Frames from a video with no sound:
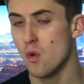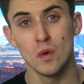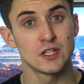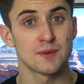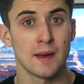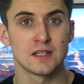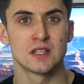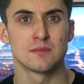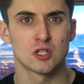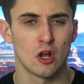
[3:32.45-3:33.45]
which makes
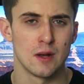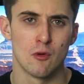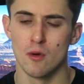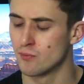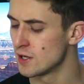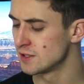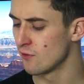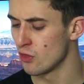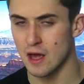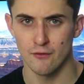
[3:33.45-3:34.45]
them slightly more impressive
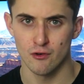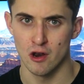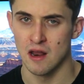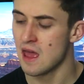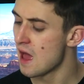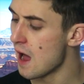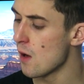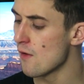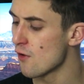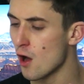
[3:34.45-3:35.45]
on that front.
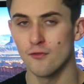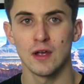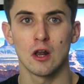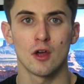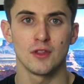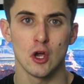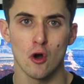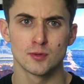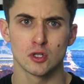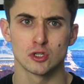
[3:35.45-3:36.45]
However, I feel like the
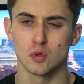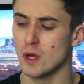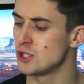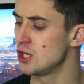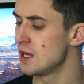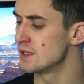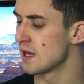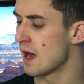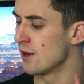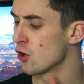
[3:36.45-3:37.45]
optical switches
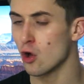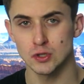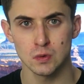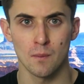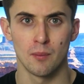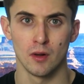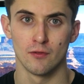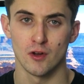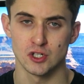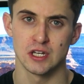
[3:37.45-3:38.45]
and hot swappable
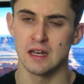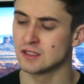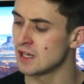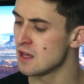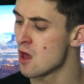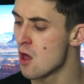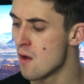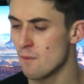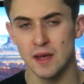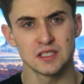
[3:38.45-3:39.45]
functionality
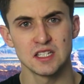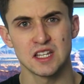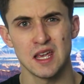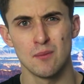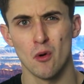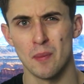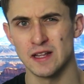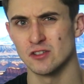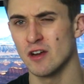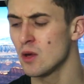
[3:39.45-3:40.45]
makes this keyboard
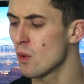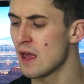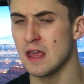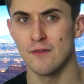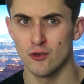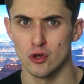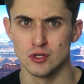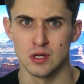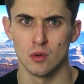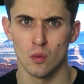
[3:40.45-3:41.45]
better anyway if you're
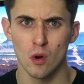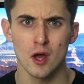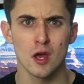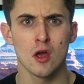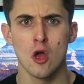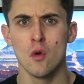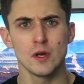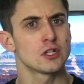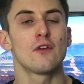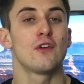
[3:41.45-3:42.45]
using it with a wire,
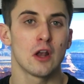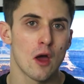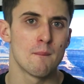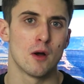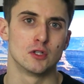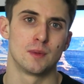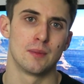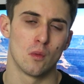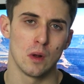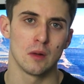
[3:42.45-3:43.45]
which I feel like most
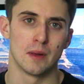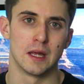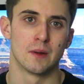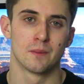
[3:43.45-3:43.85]
people will be.